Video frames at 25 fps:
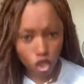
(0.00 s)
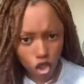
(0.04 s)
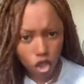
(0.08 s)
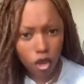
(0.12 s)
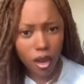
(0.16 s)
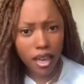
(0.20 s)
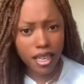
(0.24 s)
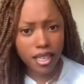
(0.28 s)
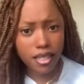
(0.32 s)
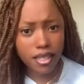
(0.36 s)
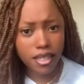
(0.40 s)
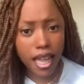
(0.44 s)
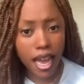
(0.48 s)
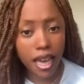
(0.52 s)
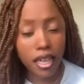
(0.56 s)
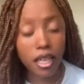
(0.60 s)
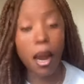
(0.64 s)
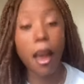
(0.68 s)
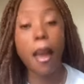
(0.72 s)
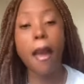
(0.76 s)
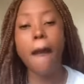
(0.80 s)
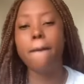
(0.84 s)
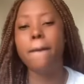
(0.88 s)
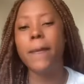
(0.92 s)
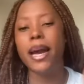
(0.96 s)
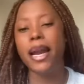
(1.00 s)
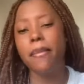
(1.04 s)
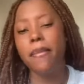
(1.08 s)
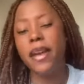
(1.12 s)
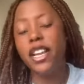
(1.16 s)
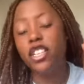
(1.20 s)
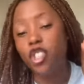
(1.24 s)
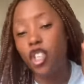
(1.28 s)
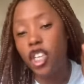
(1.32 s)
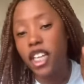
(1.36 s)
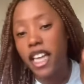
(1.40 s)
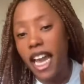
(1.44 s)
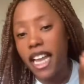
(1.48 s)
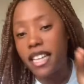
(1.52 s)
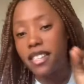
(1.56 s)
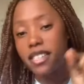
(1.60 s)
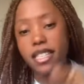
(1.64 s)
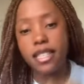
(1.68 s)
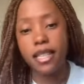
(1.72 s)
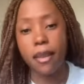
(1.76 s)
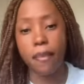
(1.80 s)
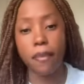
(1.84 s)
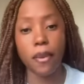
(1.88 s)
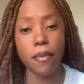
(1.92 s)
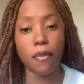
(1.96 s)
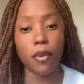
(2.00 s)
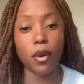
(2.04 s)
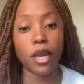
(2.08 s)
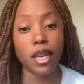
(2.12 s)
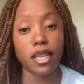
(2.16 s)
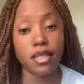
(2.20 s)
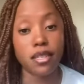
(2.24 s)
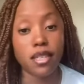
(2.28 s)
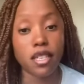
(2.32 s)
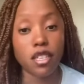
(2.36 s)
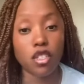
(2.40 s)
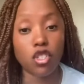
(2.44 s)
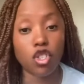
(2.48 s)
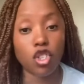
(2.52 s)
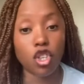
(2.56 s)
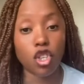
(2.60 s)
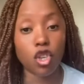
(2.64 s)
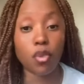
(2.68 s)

Do you understand? But I'm educating the people listening